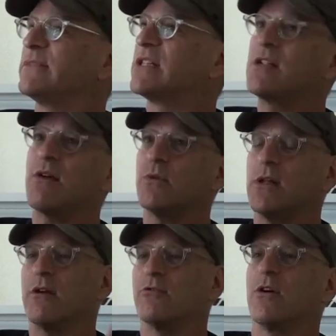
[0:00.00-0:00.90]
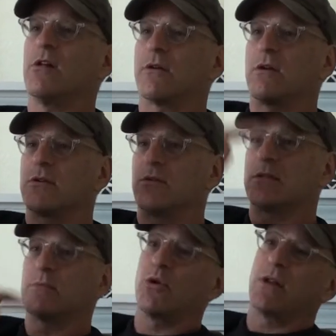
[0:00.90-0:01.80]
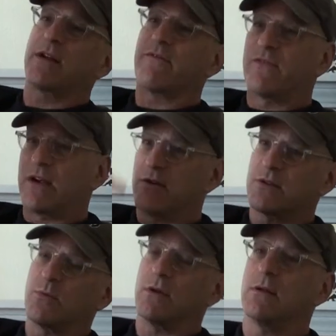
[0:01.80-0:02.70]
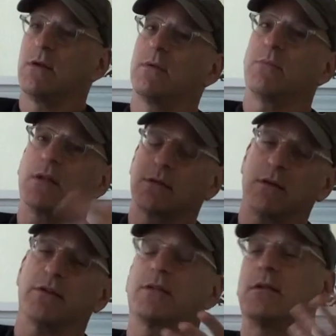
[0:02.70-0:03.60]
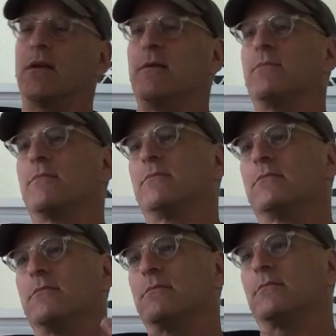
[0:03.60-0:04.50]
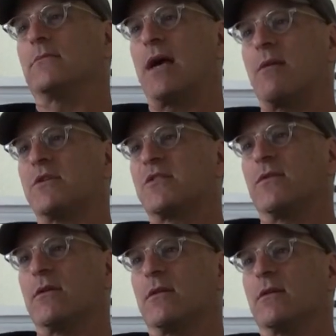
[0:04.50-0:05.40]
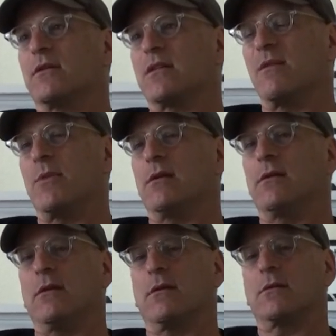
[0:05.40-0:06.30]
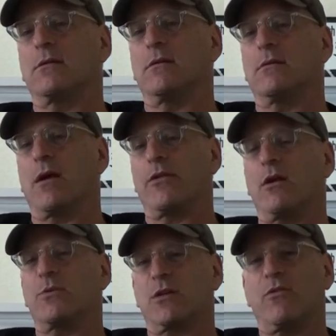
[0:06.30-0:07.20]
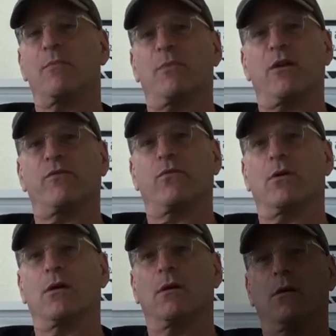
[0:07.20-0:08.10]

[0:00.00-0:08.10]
it's not really a roller coaster, it's more like a Ferris wheel. But it's all the same atmosphere and the same idea. So I thought it was a great metaphor.